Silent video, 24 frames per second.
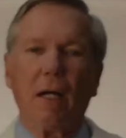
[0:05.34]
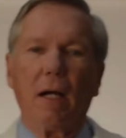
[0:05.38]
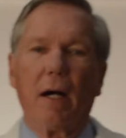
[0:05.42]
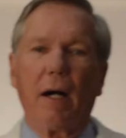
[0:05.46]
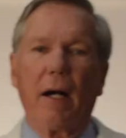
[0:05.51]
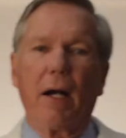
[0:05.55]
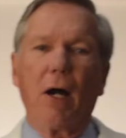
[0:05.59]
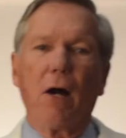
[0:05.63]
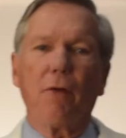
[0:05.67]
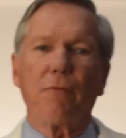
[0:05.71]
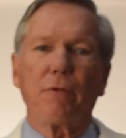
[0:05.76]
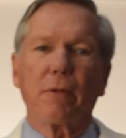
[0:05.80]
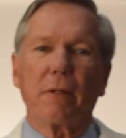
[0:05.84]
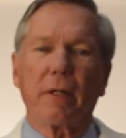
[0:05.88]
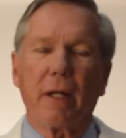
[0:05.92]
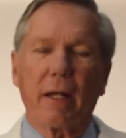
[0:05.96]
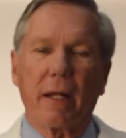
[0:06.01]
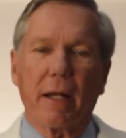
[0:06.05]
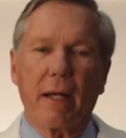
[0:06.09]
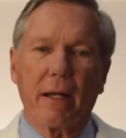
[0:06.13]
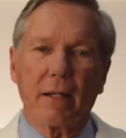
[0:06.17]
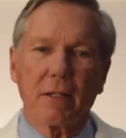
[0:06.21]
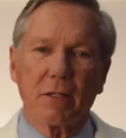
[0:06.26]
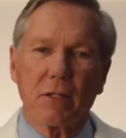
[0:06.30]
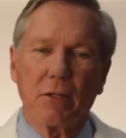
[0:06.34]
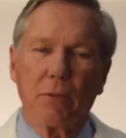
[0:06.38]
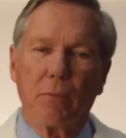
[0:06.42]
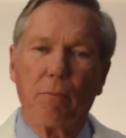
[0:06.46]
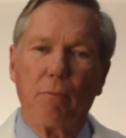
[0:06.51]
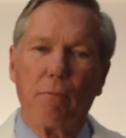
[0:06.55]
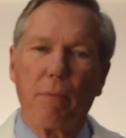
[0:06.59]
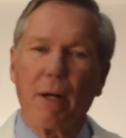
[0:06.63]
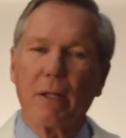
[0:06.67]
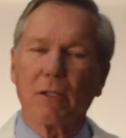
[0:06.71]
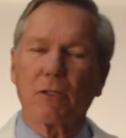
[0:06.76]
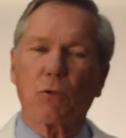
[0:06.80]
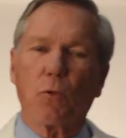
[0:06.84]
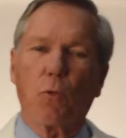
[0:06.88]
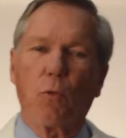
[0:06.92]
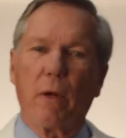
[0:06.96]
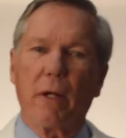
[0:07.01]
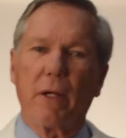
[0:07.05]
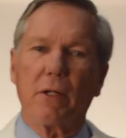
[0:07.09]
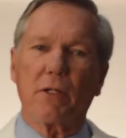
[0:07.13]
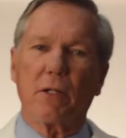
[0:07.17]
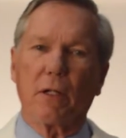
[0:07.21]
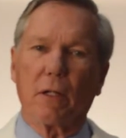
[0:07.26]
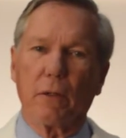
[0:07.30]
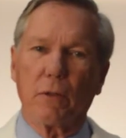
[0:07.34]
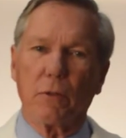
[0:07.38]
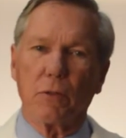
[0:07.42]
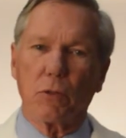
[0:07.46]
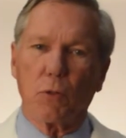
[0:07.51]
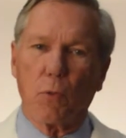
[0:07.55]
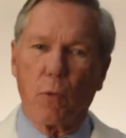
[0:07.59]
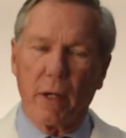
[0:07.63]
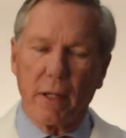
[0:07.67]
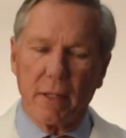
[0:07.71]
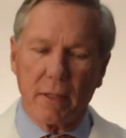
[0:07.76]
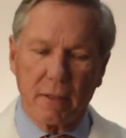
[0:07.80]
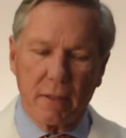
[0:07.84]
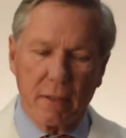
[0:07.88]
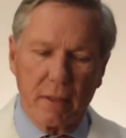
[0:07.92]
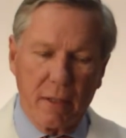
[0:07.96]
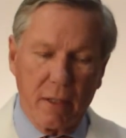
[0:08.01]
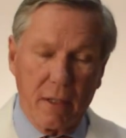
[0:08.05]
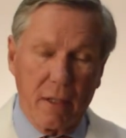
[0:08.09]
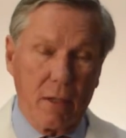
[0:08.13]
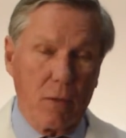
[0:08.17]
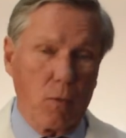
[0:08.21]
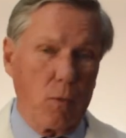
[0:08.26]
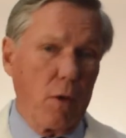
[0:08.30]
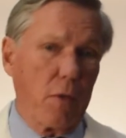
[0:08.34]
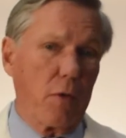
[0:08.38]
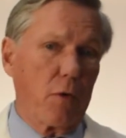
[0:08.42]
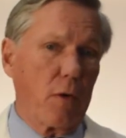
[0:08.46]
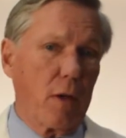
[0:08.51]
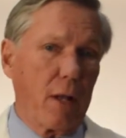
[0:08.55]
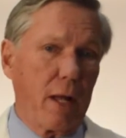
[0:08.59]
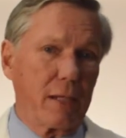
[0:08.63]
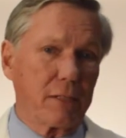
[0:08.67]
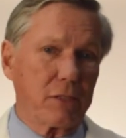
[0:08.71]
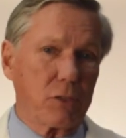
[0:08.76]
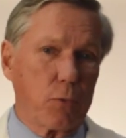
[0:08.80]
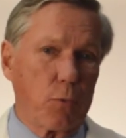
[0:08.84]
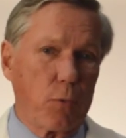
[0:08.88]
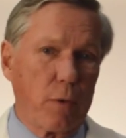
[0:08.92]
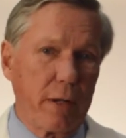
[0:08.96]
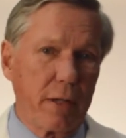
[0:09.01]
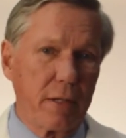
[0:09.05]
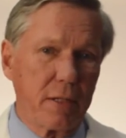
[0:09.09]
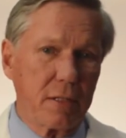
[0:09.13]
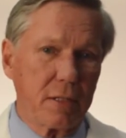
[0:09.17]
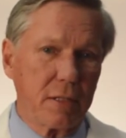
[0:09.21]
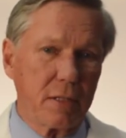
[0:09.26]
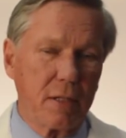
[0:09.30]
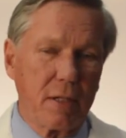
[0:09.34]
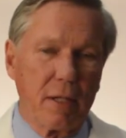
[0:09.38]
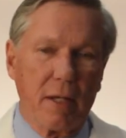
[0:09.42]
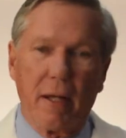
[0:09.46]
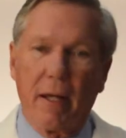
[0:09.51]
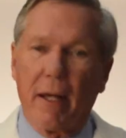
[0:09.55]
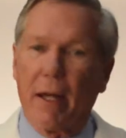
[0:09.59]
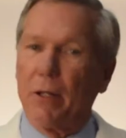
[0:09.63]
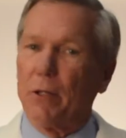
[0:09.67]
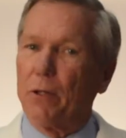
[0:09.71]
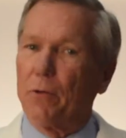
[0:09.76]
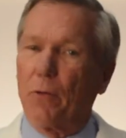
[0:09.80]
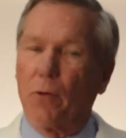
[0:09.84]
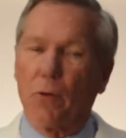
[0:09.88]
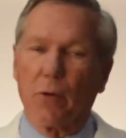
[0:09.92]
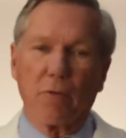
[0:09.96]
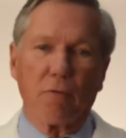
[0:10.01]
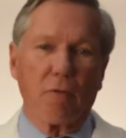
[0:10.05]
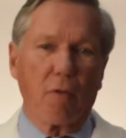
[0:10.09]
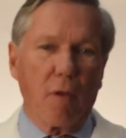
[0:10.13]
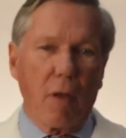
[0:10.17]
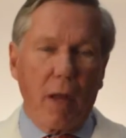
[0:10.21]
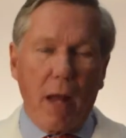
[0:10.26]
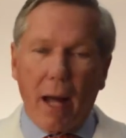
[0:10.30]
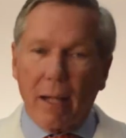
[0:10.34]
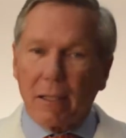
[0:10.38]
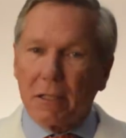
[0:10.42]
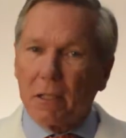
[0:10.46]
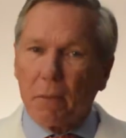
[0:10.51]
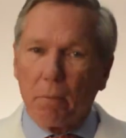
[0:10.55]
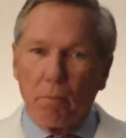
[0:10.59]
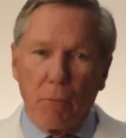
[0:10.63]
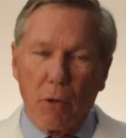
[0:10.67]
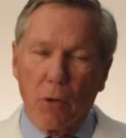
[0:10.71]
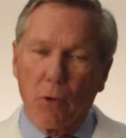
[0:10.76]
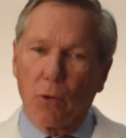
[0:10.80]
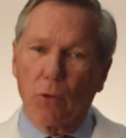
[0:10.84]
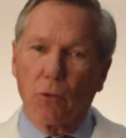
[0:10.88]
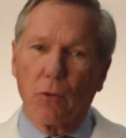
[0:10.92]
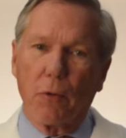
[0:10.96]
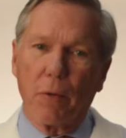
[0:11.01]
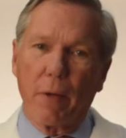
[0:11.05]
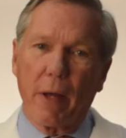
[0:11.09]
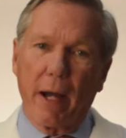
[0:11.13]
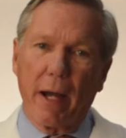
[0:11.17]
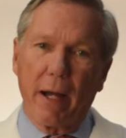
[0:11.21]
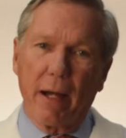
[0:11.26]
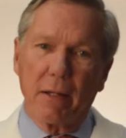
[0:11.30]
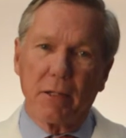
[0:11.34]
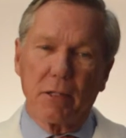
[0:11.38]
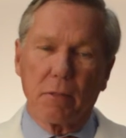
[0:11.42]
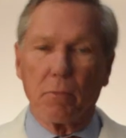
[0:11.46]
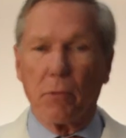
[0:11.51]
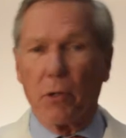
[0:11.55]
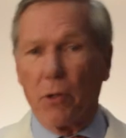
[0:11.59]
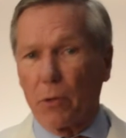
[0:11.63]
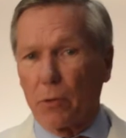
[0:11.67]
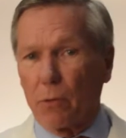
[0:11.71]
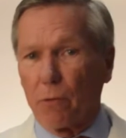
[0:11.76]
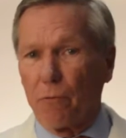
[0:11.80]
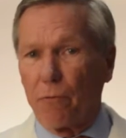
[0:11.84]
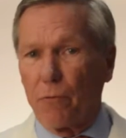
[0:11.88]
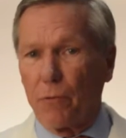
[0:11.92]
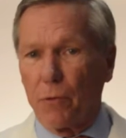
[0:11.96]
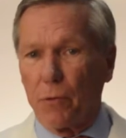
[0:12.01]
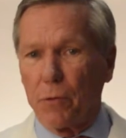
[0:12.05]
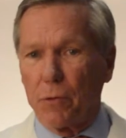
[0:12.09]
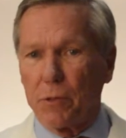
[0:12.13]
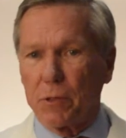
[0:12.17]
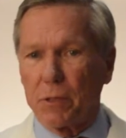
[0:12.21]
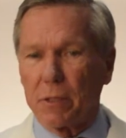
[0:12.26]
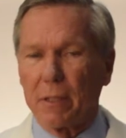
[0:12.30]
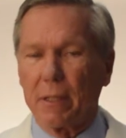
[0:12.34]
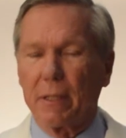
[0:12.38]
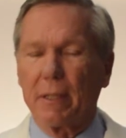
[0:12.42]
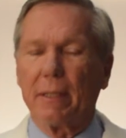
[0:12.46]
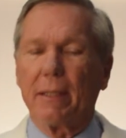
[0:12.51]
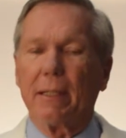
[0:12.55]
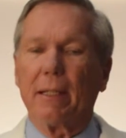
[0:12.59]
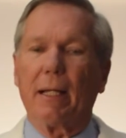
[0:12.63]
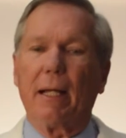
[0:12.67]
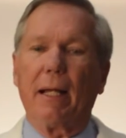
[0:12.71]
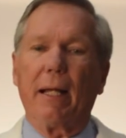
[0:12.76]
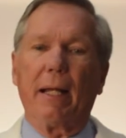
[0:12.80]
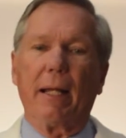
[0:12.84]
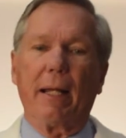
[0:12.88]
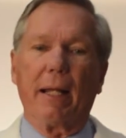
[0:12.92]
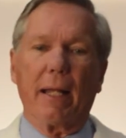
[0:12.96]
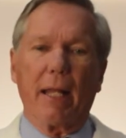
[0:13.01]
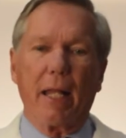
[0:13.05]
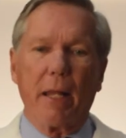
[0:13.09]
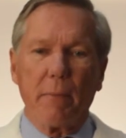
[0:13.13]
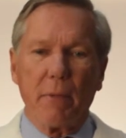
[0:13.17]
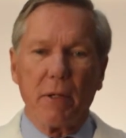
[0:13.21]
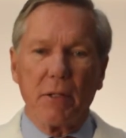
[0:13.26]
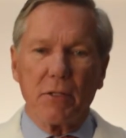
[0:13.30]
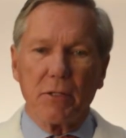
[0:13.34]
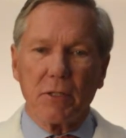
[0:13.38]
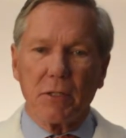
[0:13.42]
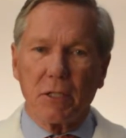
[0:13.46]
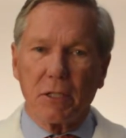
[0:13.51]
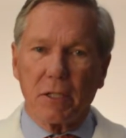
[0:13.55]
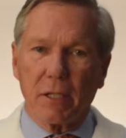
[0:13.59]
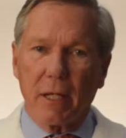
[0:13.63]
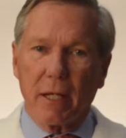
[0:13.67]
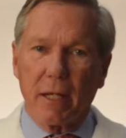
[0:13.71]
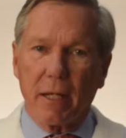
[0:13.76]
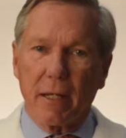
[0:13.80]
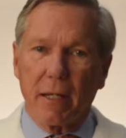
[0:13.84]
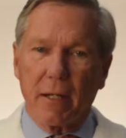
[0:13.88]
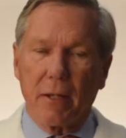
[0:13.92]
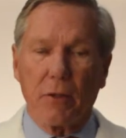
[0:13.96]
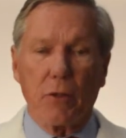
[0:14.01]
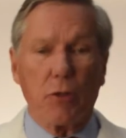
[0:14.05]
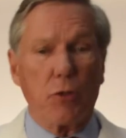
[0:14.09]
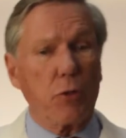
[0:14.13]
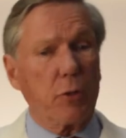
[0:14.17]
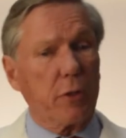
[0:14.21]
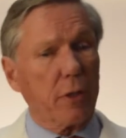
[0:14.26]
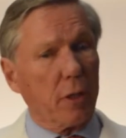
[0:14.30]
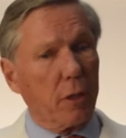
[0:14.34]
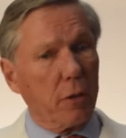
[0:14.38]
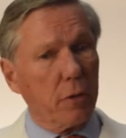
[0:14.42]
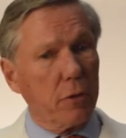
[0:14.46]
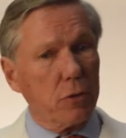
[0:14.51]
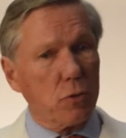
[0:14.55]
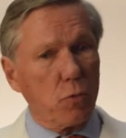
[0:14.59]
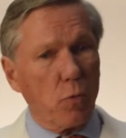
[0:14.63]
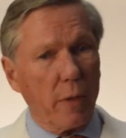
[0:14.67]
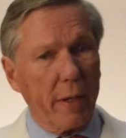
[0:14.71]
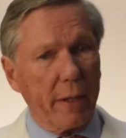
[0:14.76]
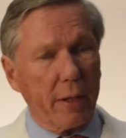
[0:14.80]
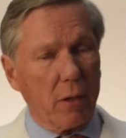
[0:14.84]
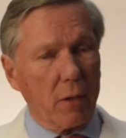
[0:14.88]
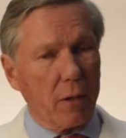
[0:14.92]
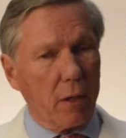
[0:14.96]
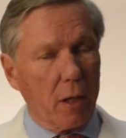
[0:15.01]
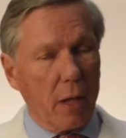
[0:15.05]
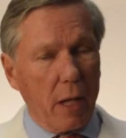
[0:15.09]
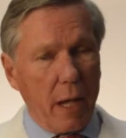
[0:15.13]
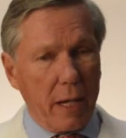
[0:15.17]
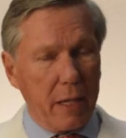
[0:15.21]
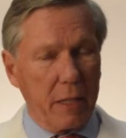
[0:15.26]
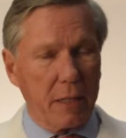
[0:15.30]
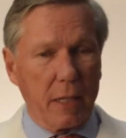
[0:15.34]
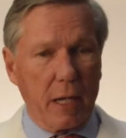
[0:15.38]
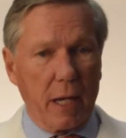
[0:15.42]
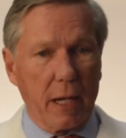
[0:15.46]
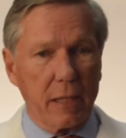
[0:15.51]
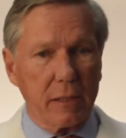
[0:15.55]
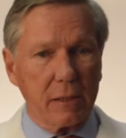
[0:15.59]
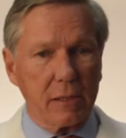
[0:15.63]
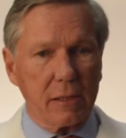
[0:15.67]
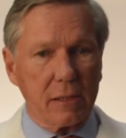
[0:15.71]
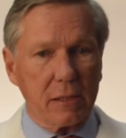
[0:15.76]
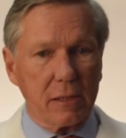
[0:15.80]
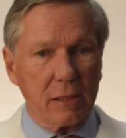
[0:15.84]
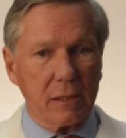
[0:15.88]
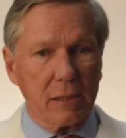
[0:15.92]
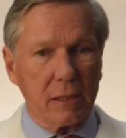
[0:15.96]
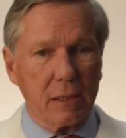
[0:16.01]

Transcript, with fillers: I often get asked the best way to lose weight. Well, there are lots of ways, and you've heard of lots of miracle diets, miracle foods. Let me just say that you can lose weight on a lot of diets,